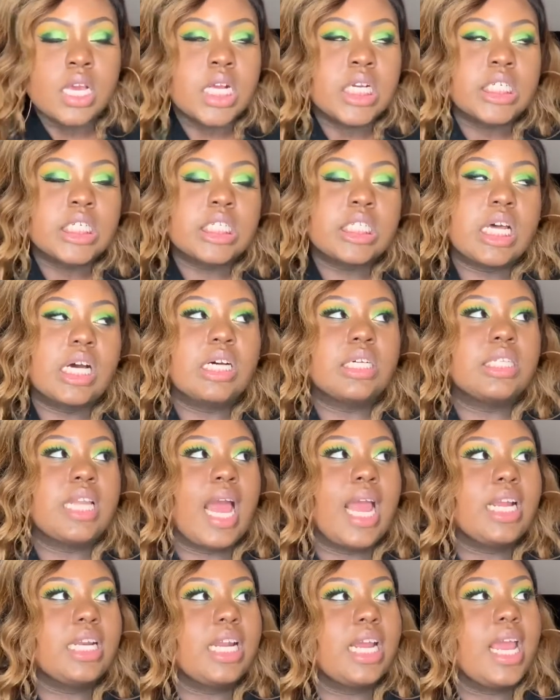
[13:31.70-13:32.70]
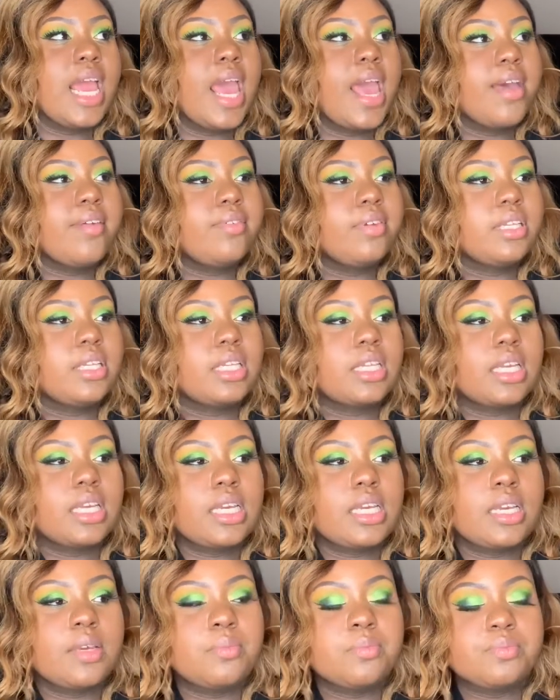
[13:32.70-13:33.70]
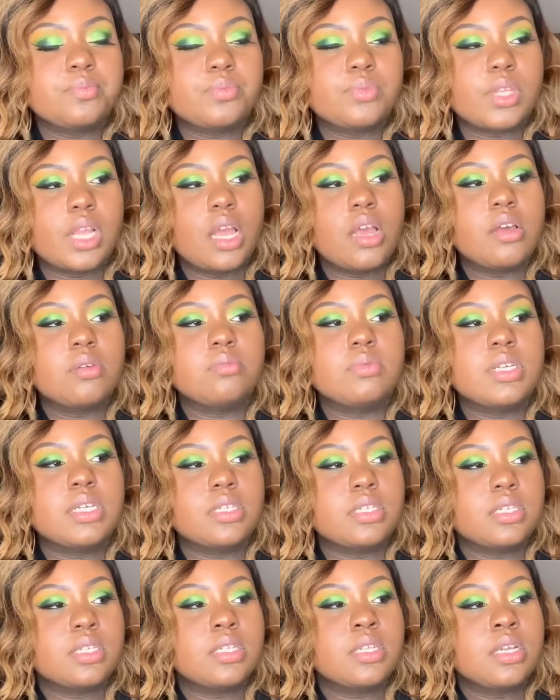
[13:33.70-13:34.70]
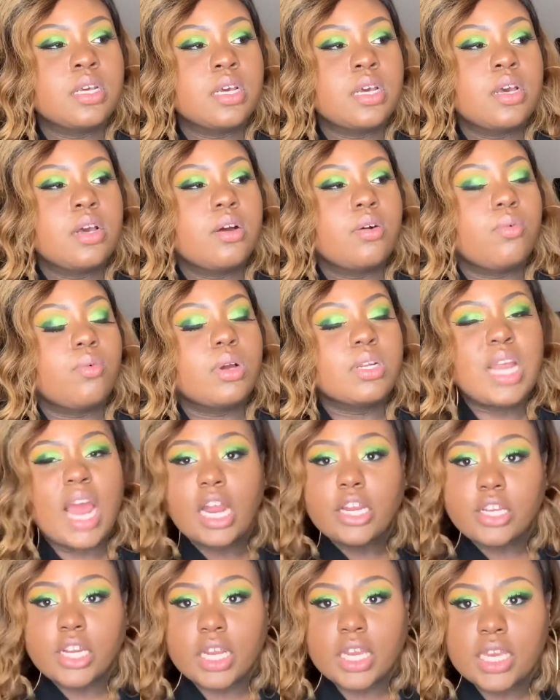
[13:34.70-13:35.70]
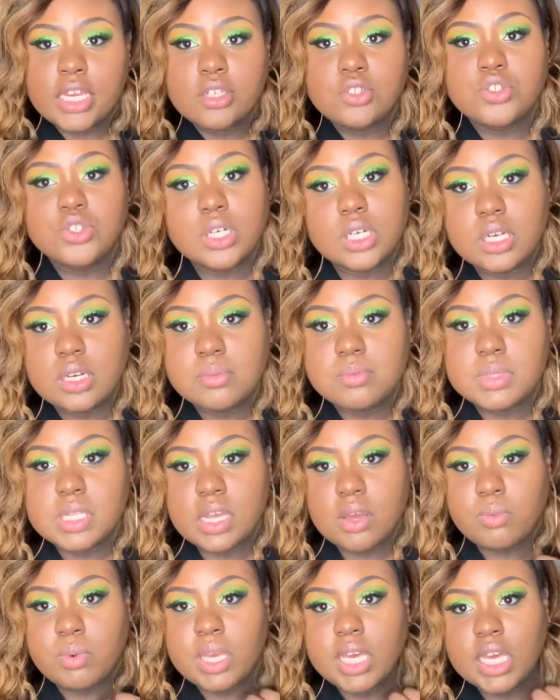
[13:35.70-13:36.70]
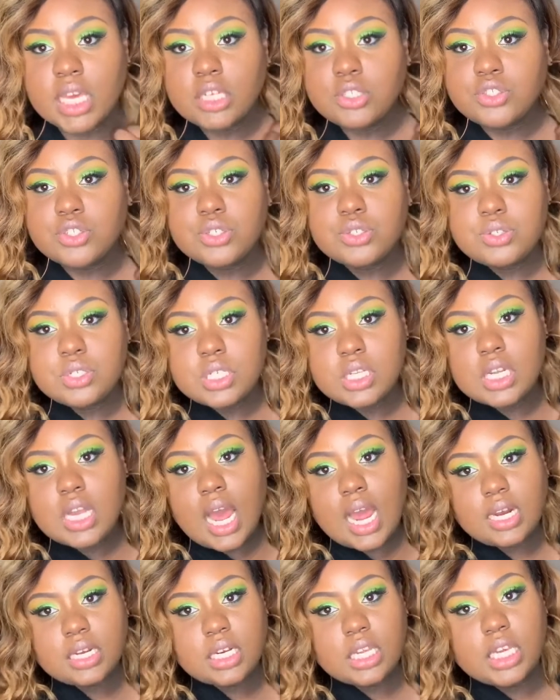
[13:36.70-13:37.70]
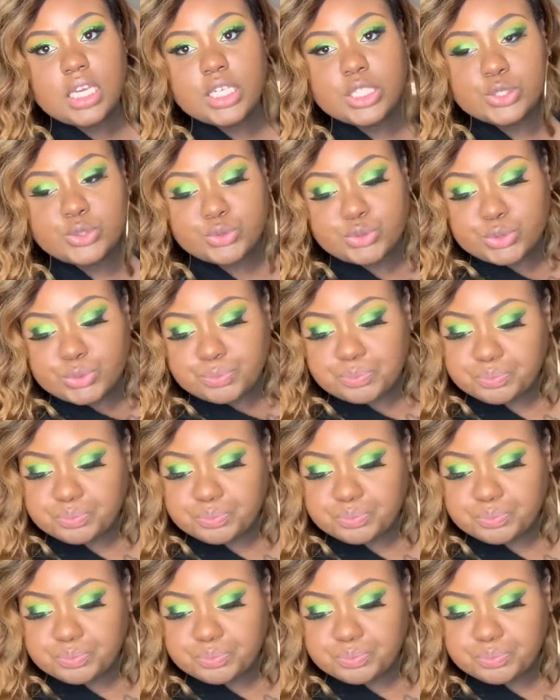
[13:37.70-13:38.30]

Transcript: So, Dr. Heavenly, um, this Dr. Kendra comes in. We get introduced to Dr. Kendra.